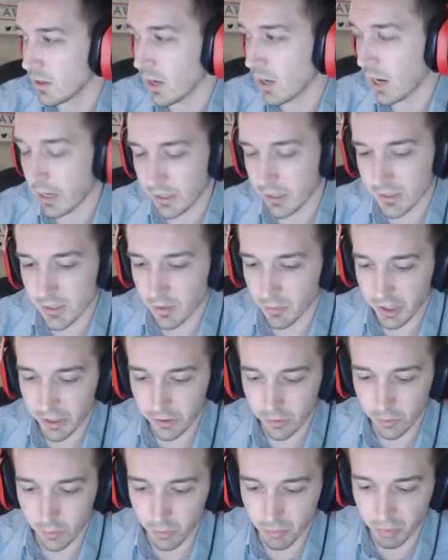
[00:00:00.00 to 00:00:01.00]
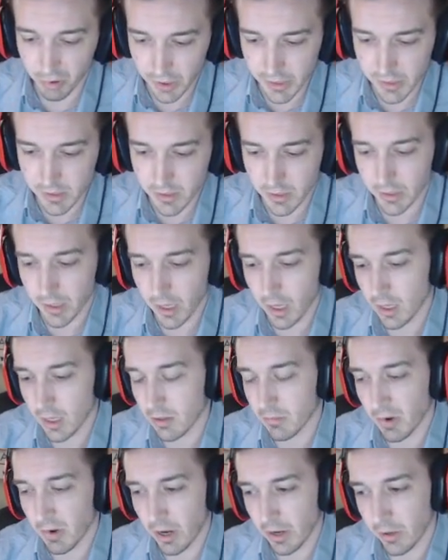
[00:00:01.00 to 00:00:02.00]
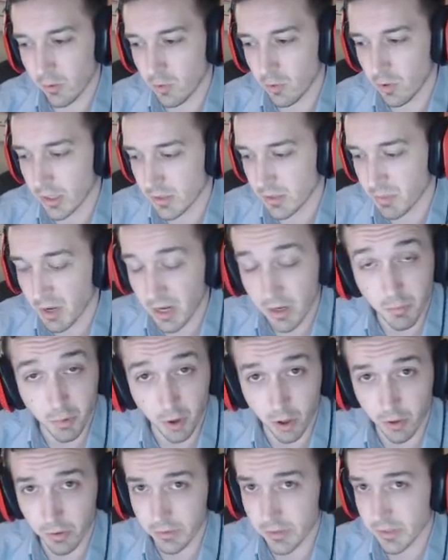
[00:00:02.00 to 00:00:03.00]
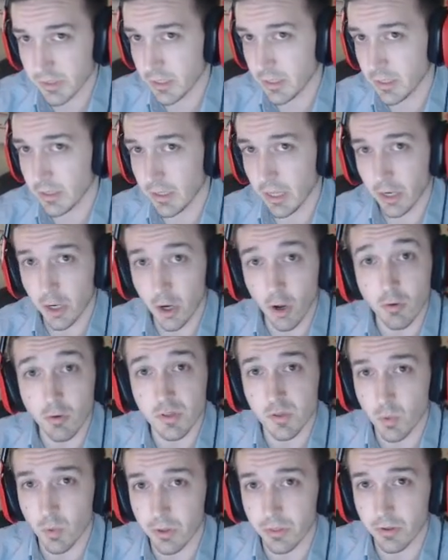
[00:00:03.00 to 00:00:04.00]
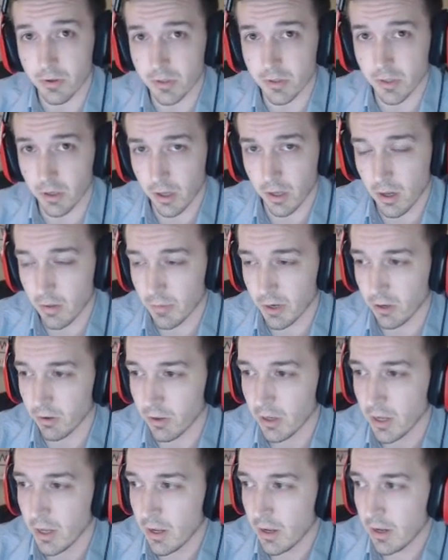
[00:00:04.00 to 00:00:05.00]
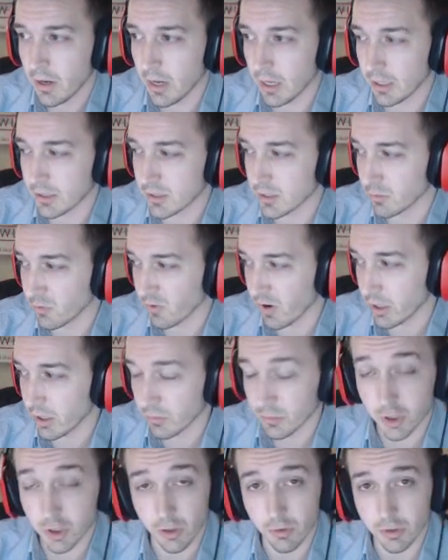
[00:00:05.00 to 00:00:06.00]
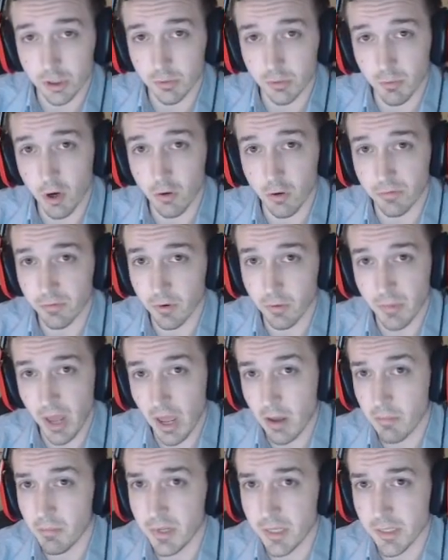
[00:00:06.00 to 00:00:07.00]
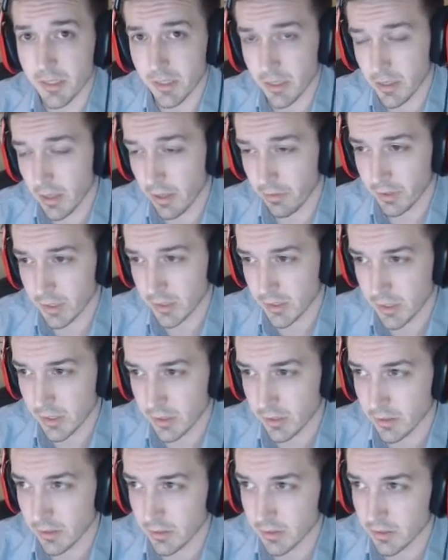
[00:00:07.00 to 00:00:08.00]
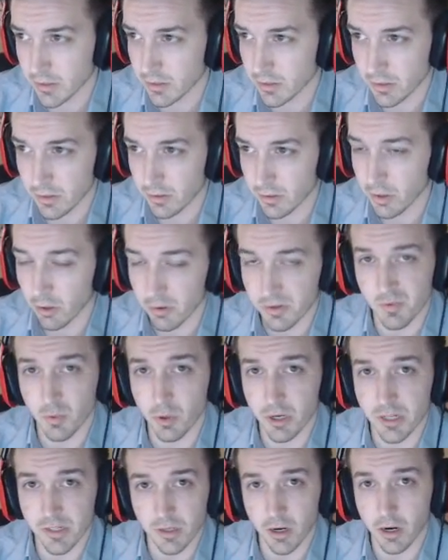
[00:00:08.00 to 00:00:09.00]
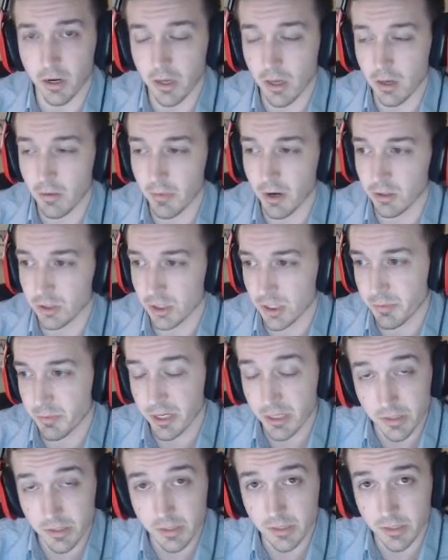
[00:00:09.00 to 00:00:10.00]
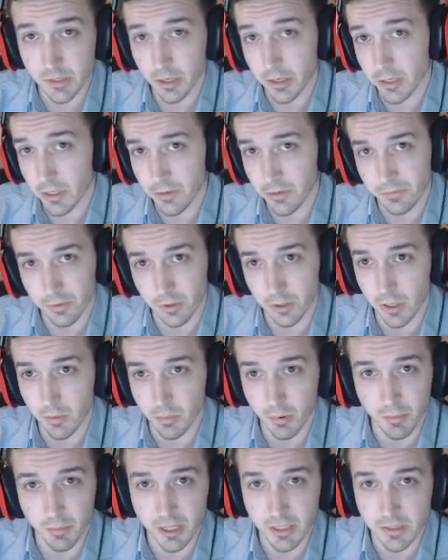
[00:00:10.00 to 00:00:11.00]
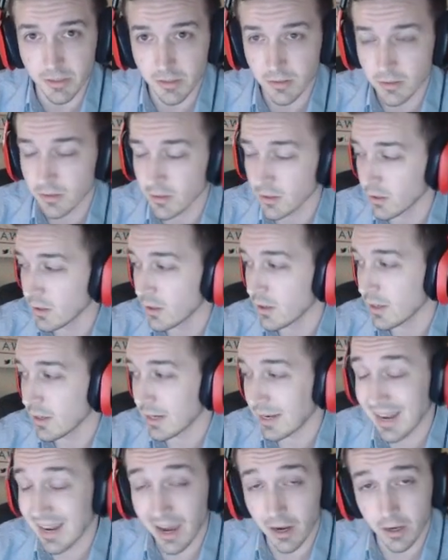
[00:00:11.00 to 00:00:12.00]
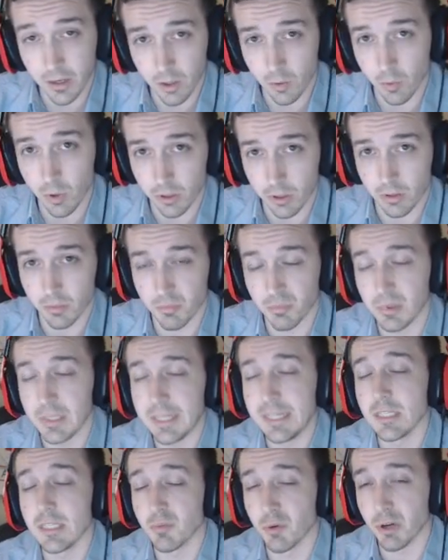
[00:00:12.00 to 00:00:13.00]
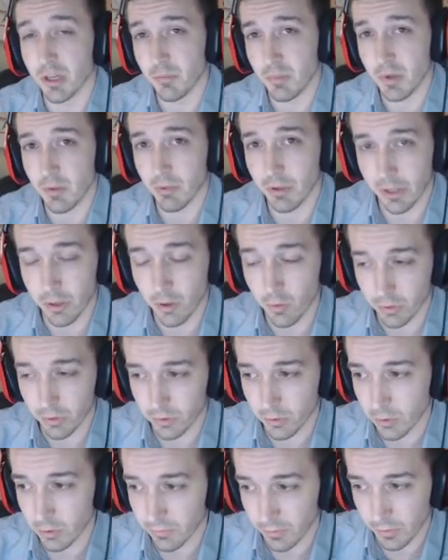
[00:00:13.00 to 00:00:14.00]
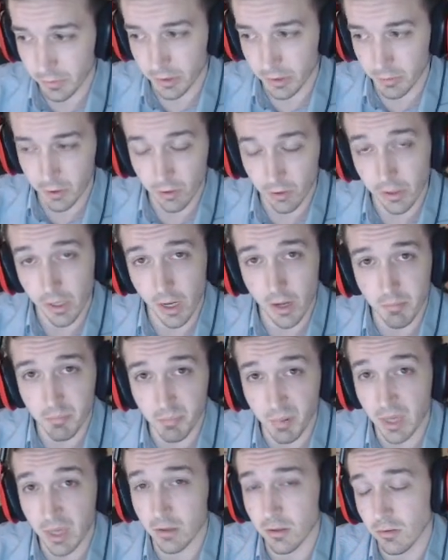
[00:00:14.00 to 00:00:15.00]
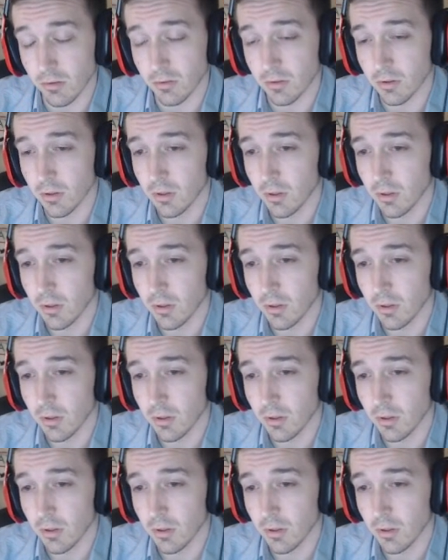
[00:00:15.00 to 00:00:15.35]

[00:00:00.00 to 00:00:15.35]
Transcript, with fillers: I need somebody who plays the game, who has been a part of the scene, that knows what they're talking about, not some random Joe Schmo from N B C that thinks he knows what he's talking about just because he studied it for a couple months. Not going to work. Please bring in people that know what they're doing from the community. I beg you.